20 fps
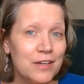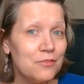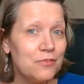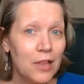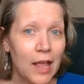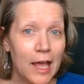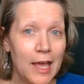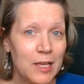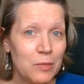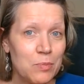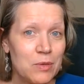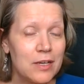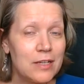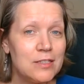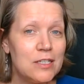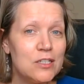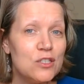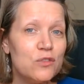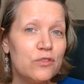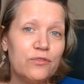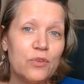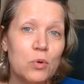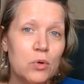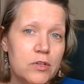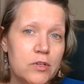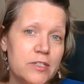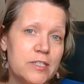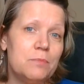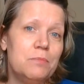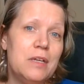of like, because it's
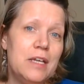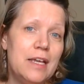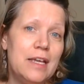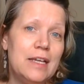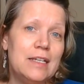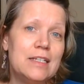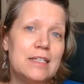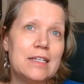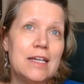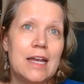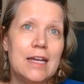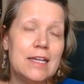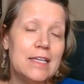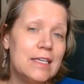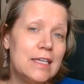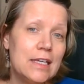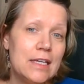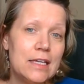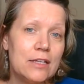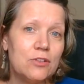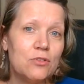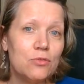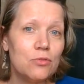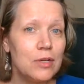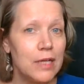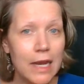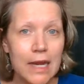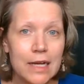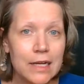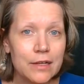forced me to kind of get
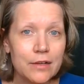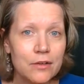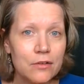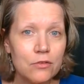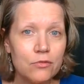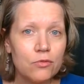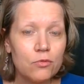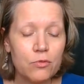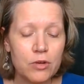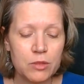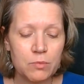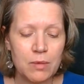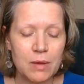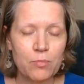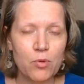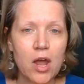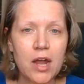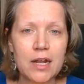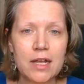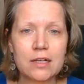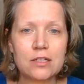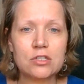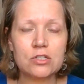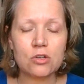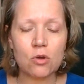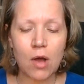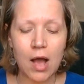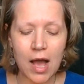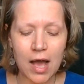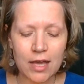creative with my products.
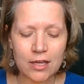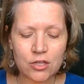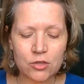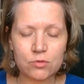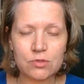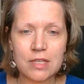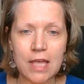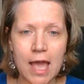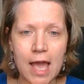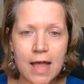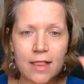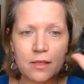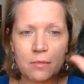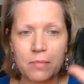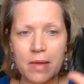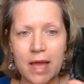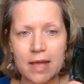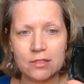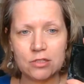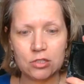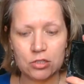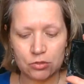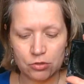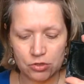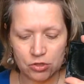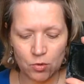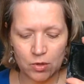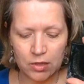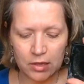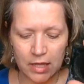So I use Alabaster,
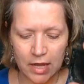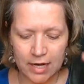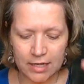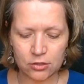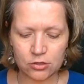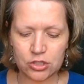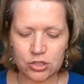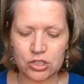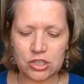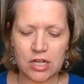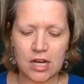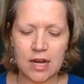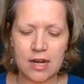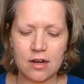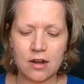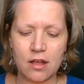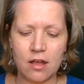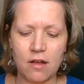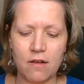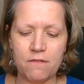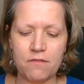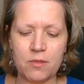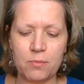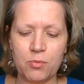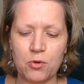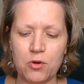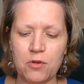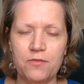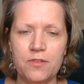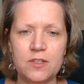so a lighter shade of the
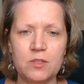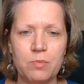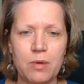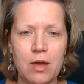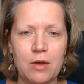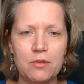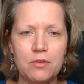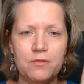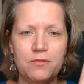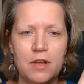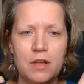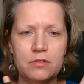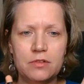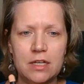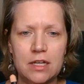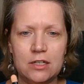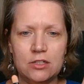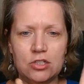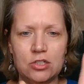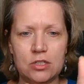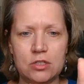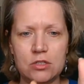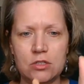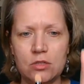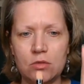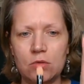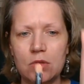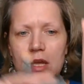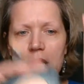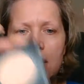Perfect Powder Foundation.
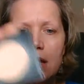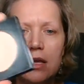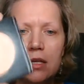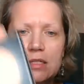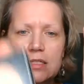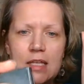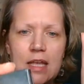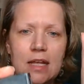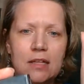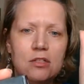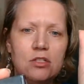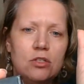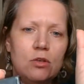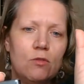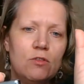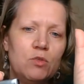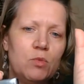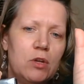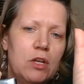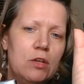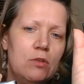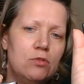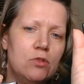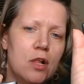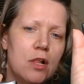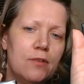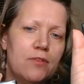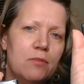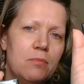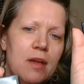So Sandstone's what I use
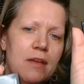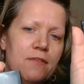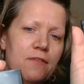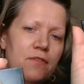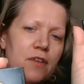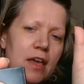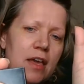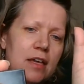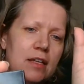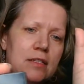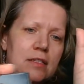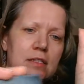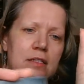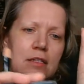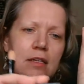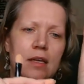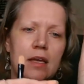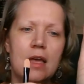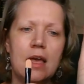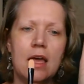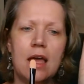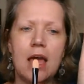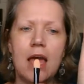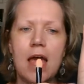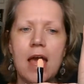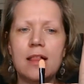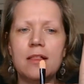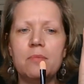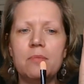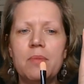all over my face.
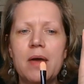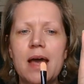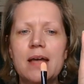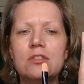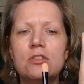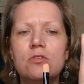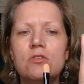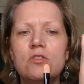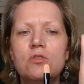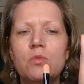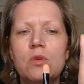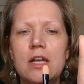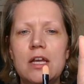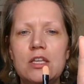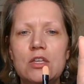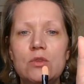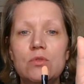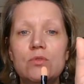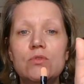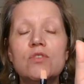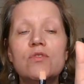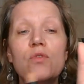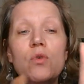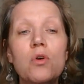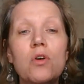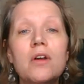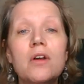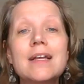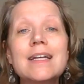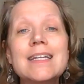Alabaster is what I use
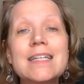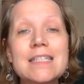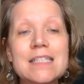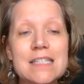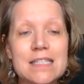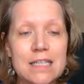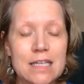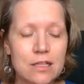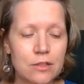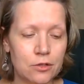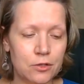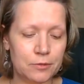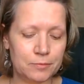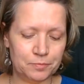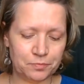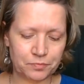for concealer.